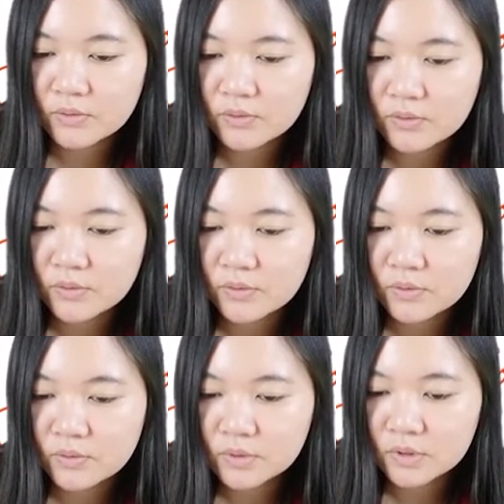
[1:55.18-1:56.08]

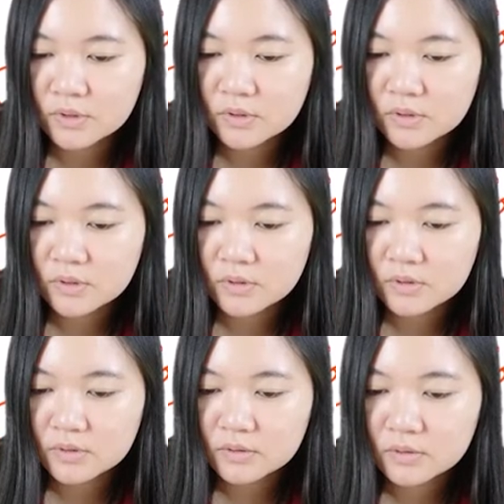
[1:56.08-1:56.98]

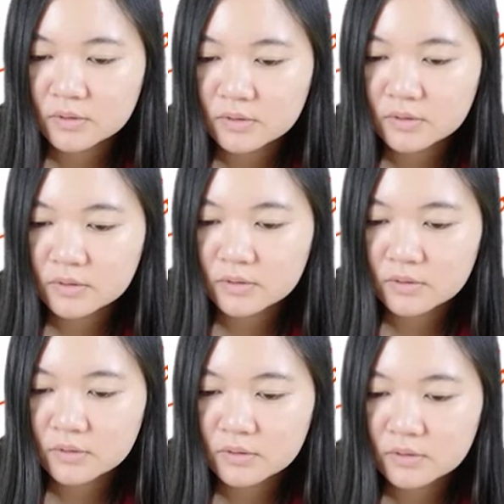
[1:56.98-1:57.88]

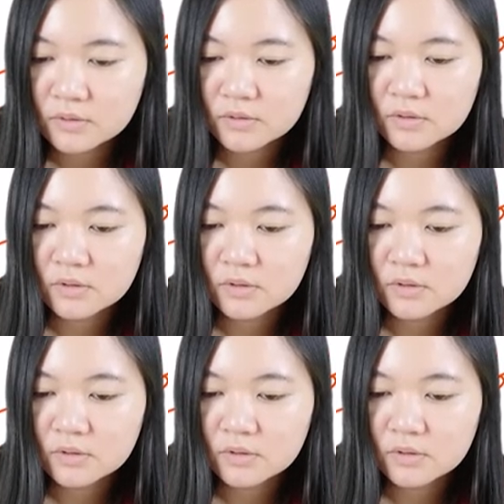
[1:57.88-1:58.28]
Nothing is said.